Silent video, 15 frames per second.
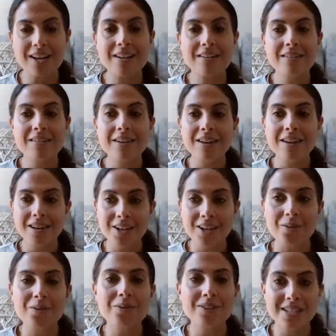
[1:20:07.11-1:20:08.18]
in,
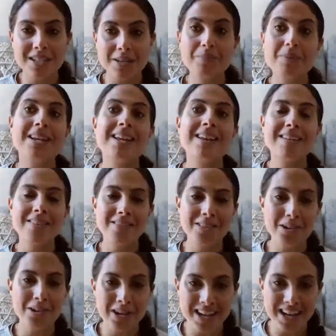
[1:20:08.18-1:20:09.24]
deepening
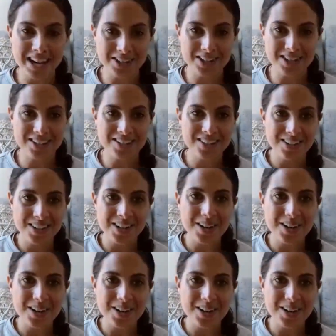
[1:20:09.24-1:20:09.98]
their connection